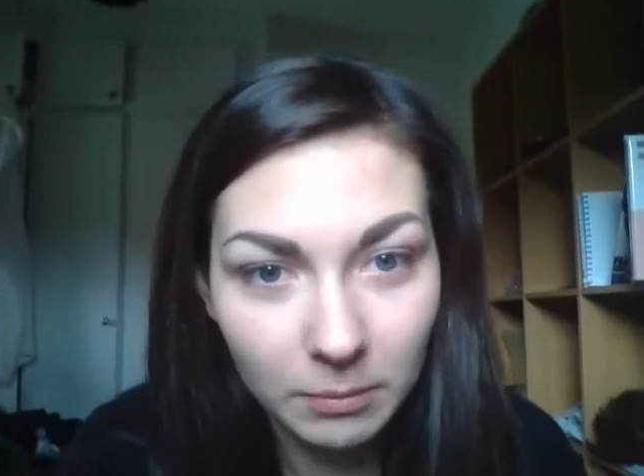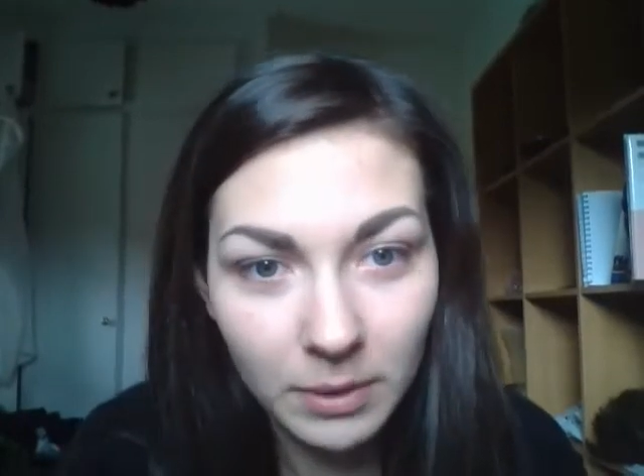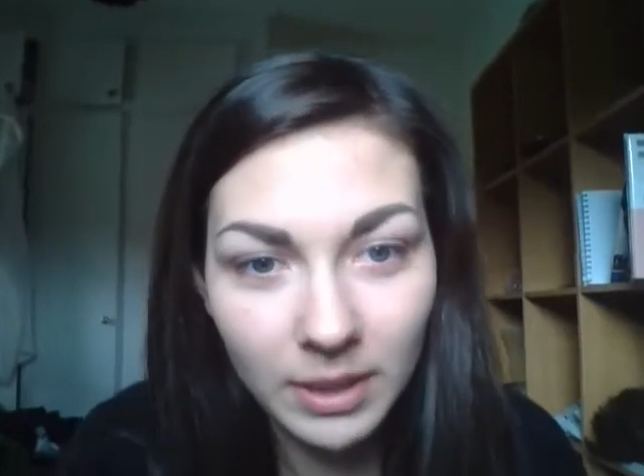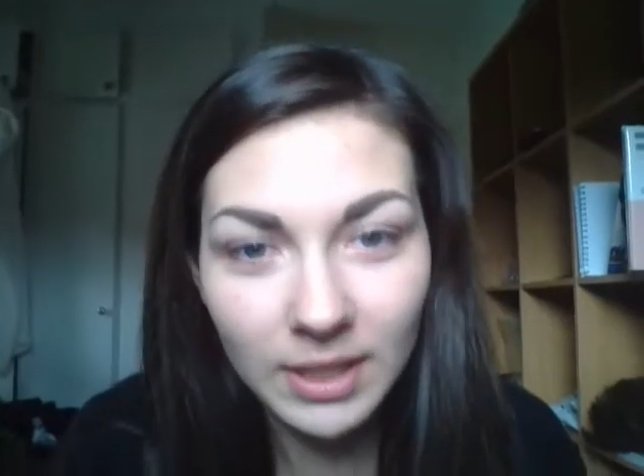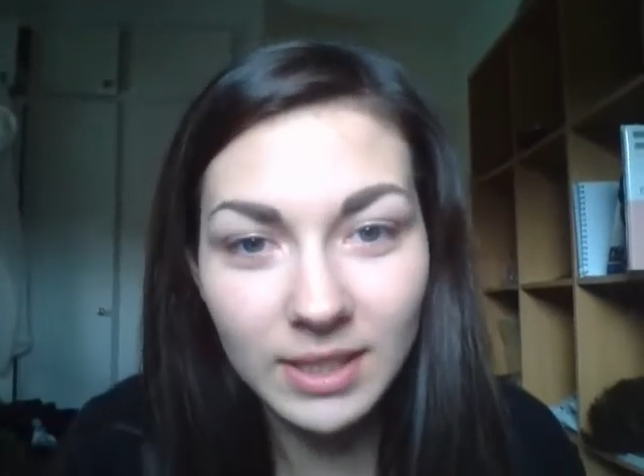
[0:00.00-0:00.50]

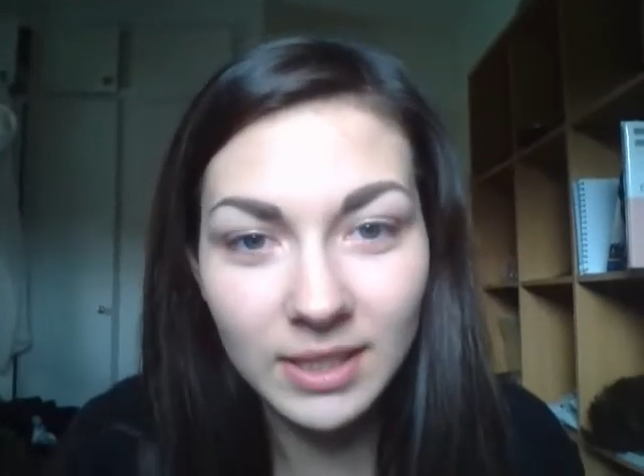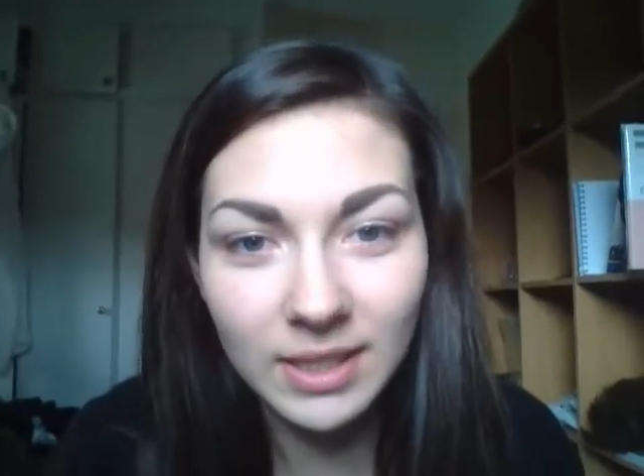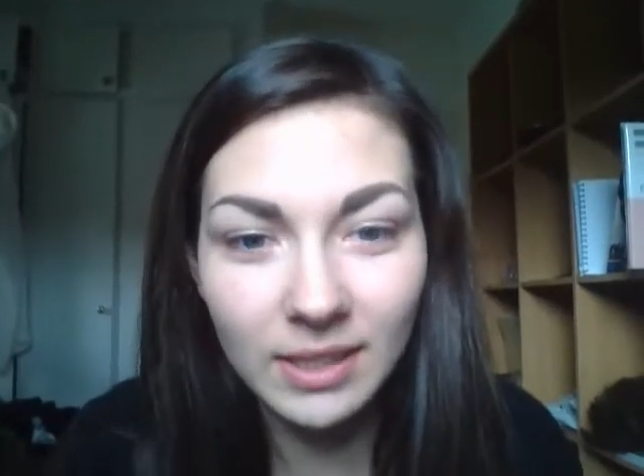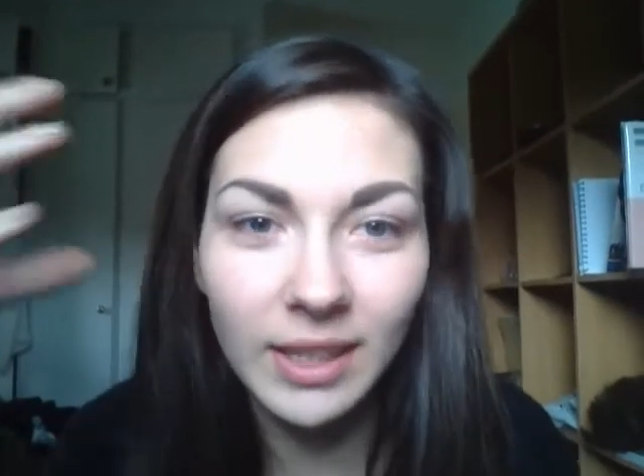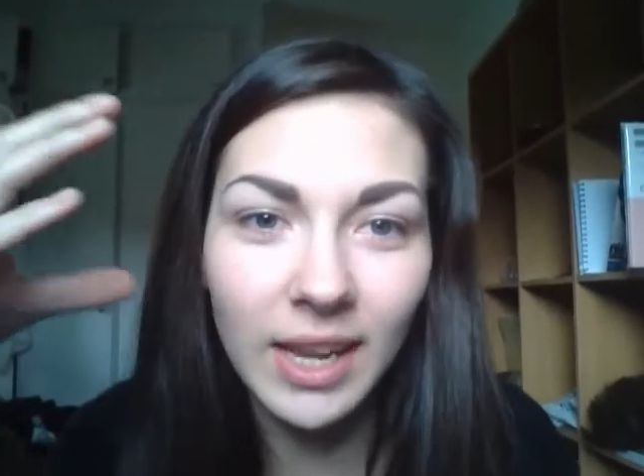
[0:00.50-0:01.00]
But
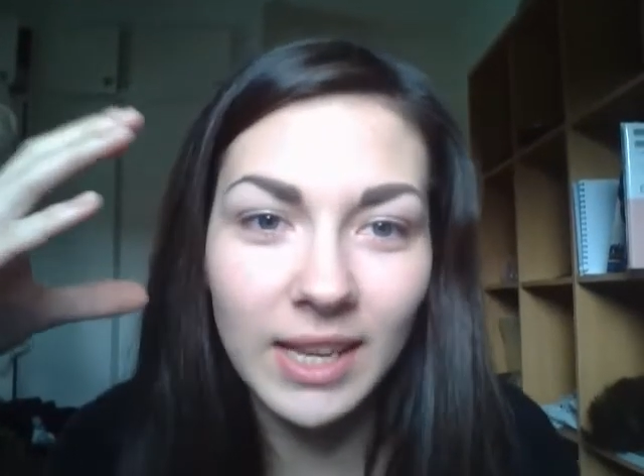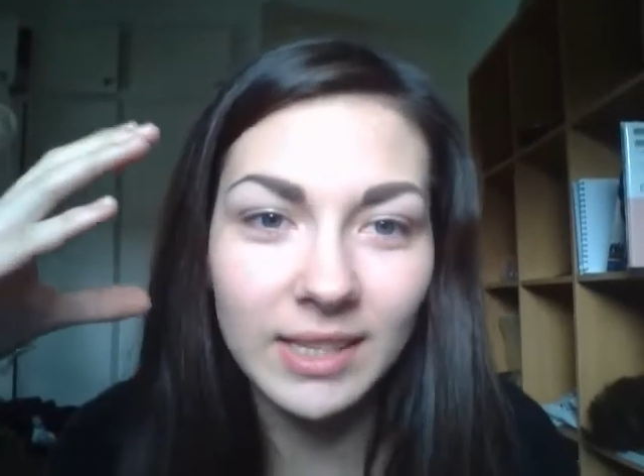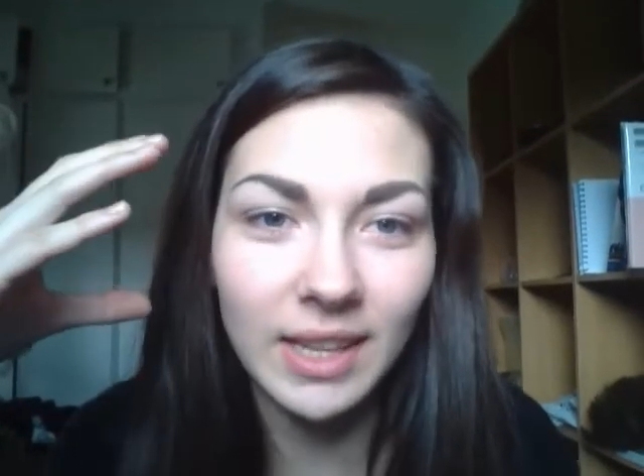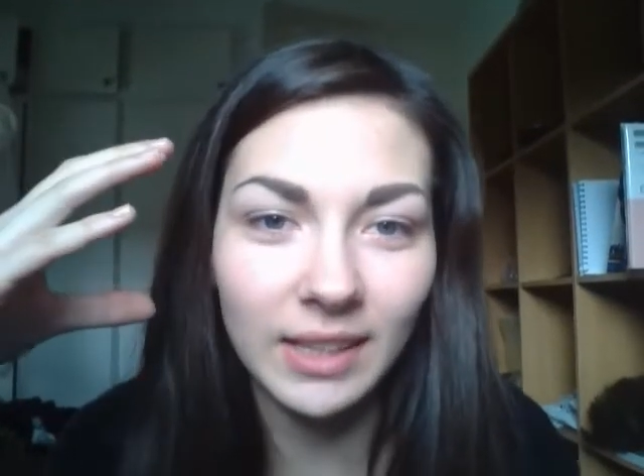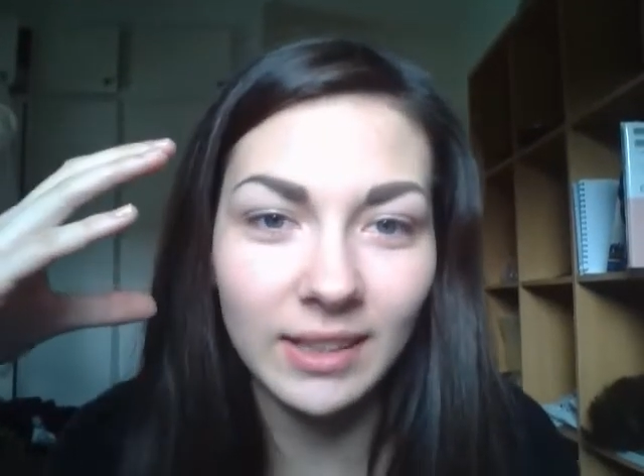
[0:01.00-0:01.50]
still, he
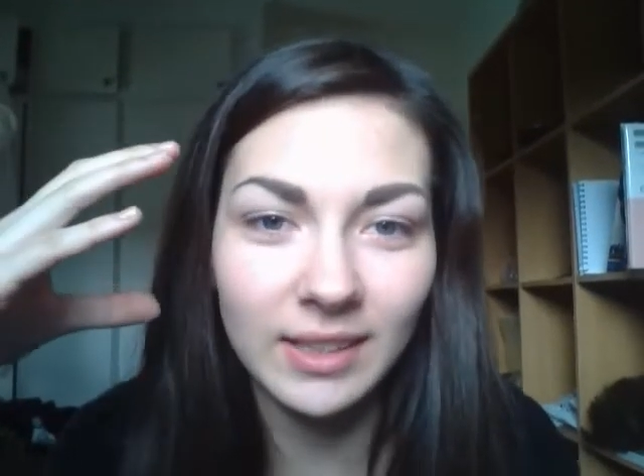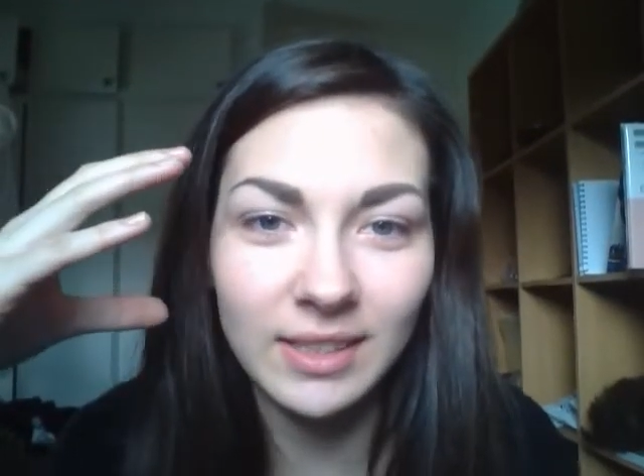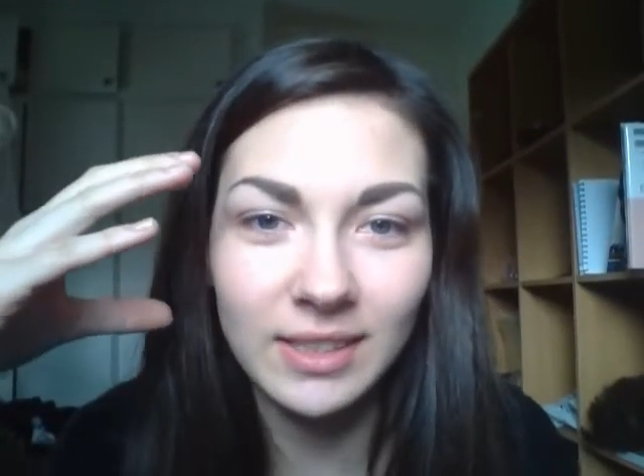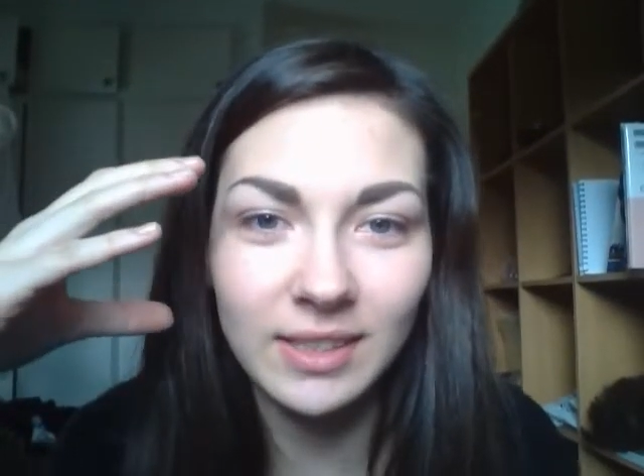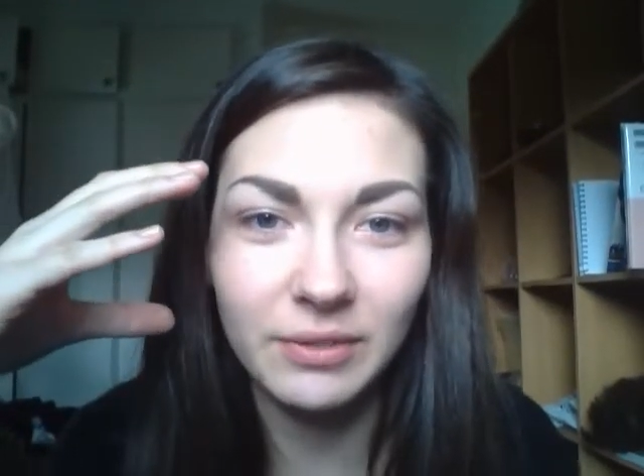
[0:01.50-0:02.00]
has like
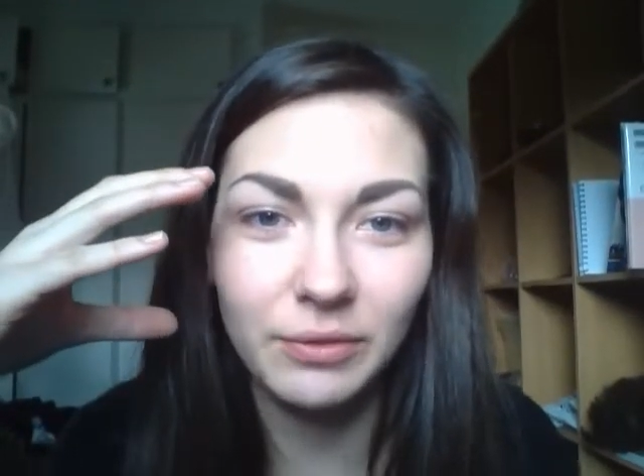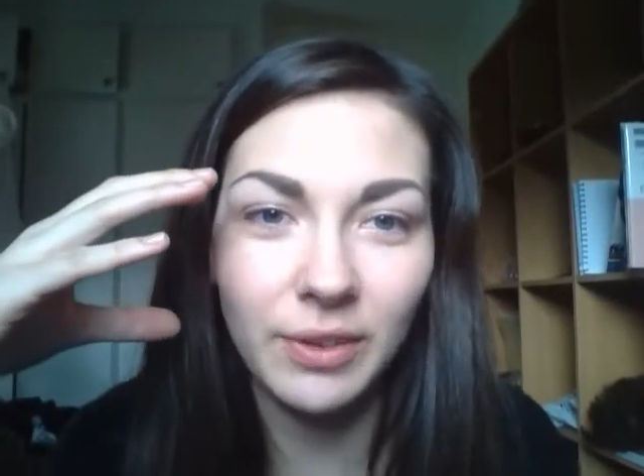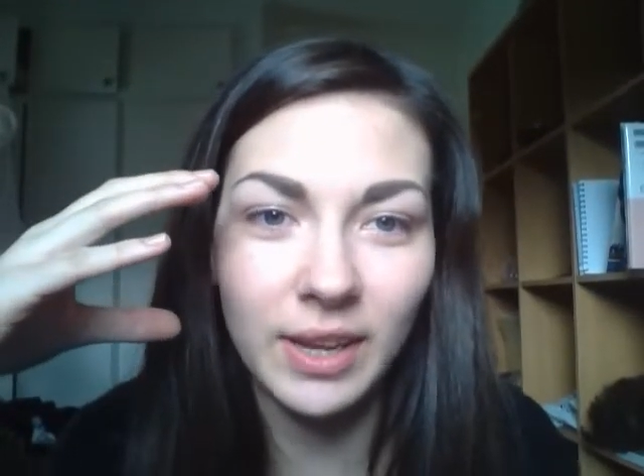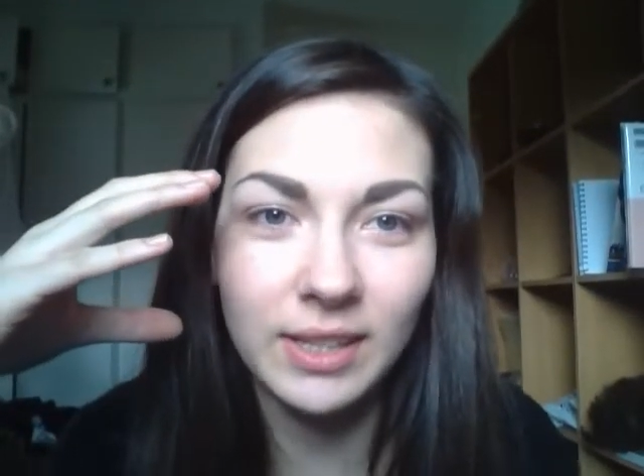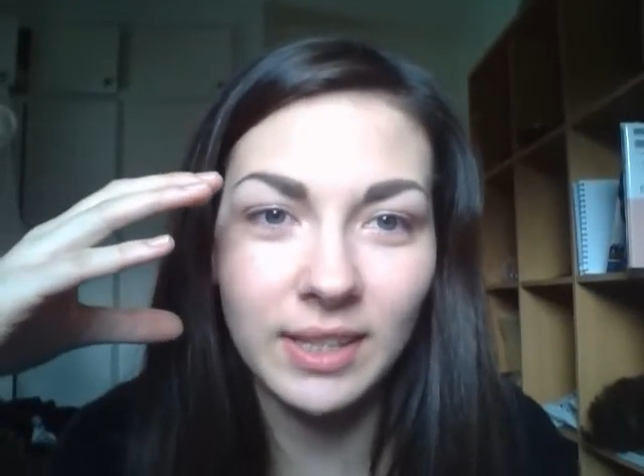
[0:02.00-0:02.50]
this
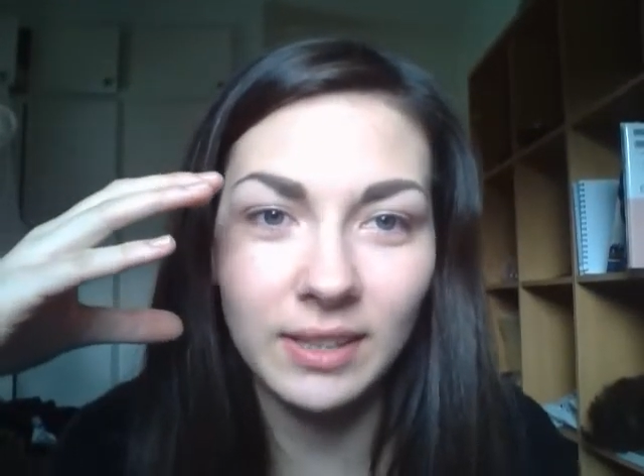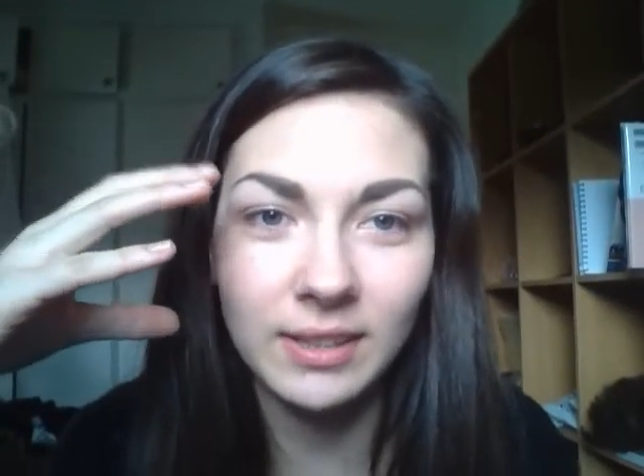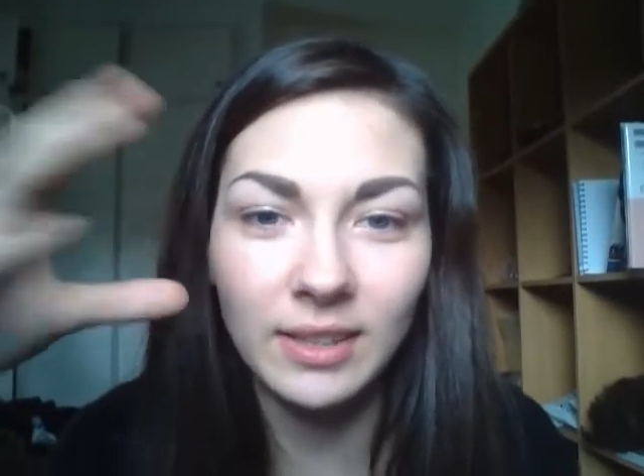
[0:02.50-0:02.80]
face that,